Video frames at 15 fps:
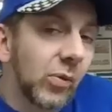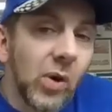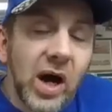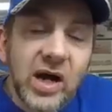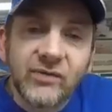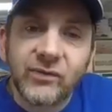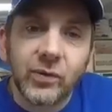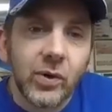a
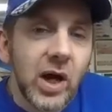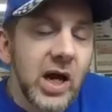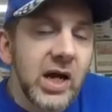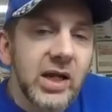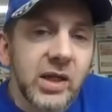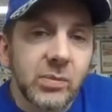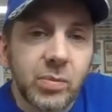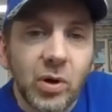wide
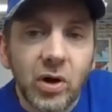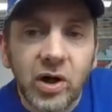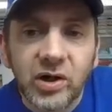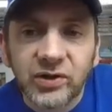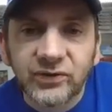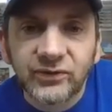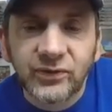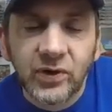variety of
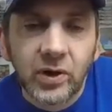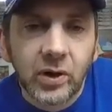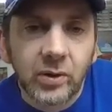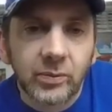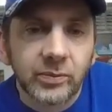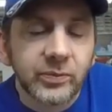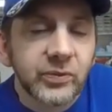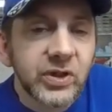parts
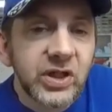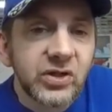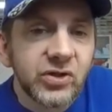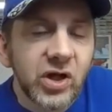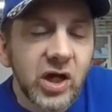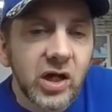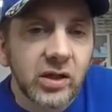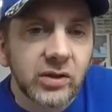from
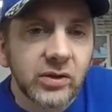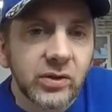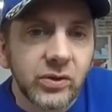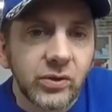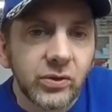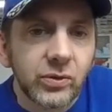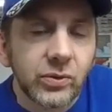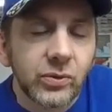T-Jet
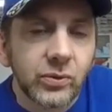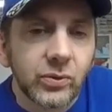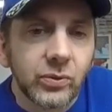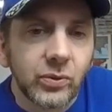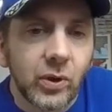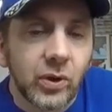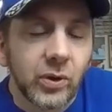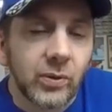
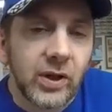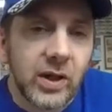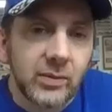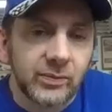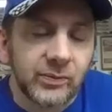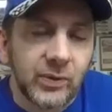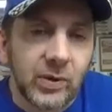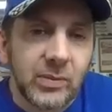to all the way
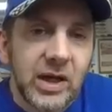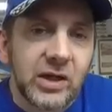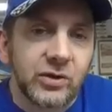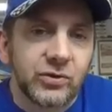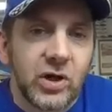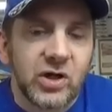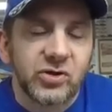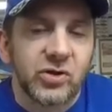up uh, Magna
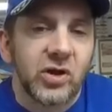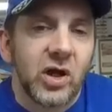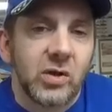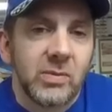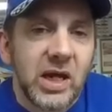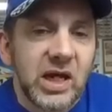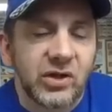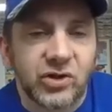Traction,
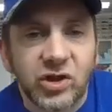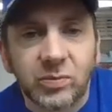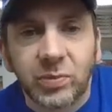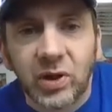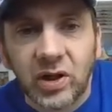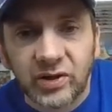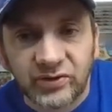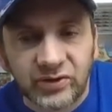Non-Mag, G+,
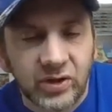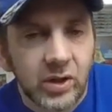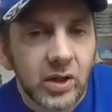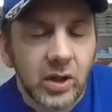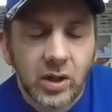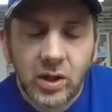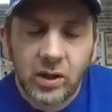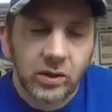
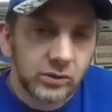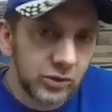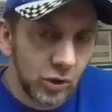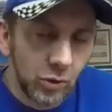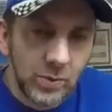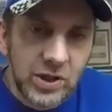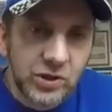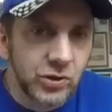
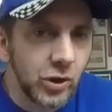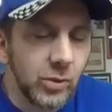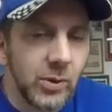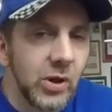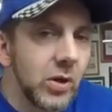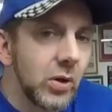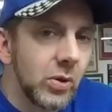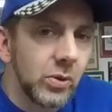Tomy
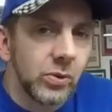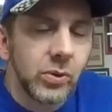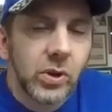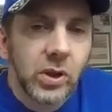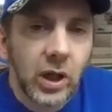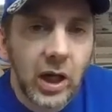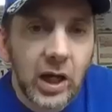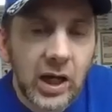Turbo,
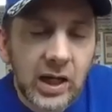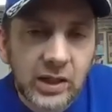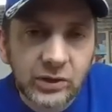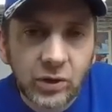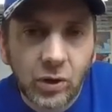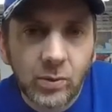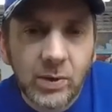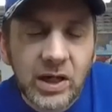uh,
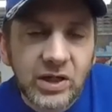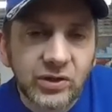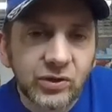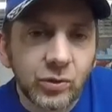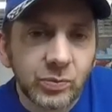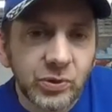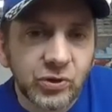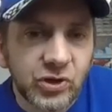Tomy
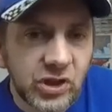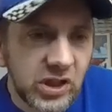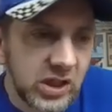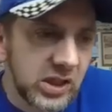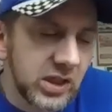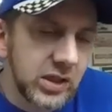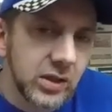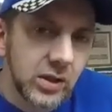Super
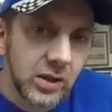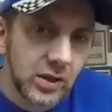G.